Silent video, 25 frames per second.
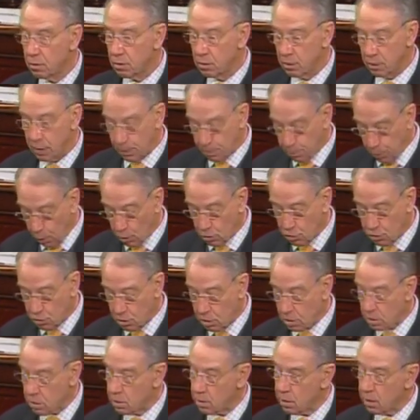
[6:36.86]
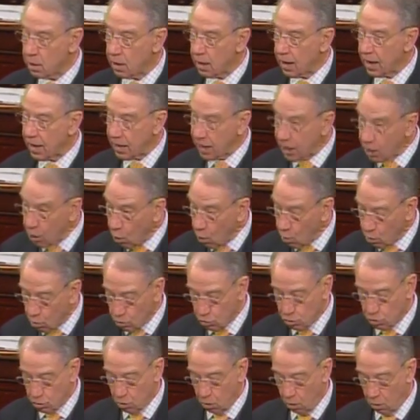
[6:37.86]
They purchased it at a
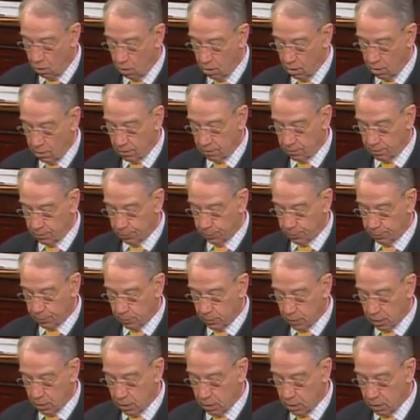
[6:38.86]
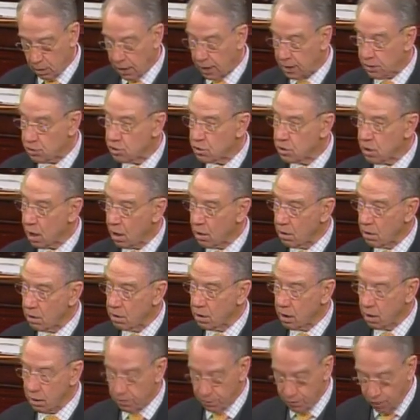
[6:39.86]
local store and
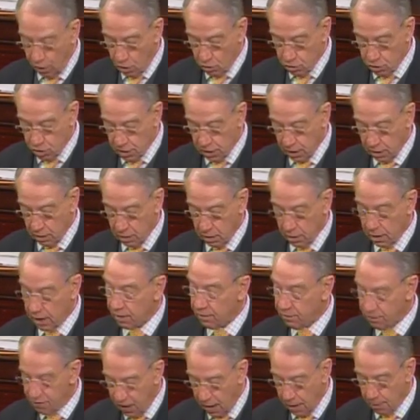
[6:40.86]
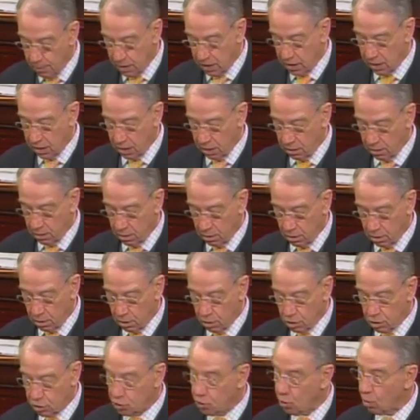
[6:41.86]
started convulsing and vomiting
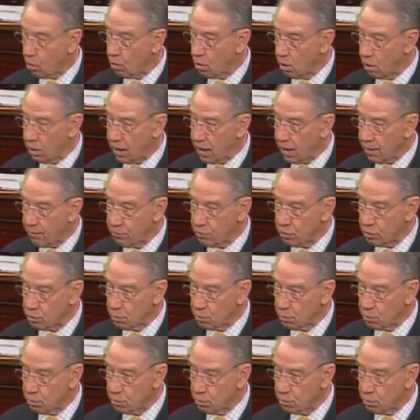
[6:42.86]
shortly after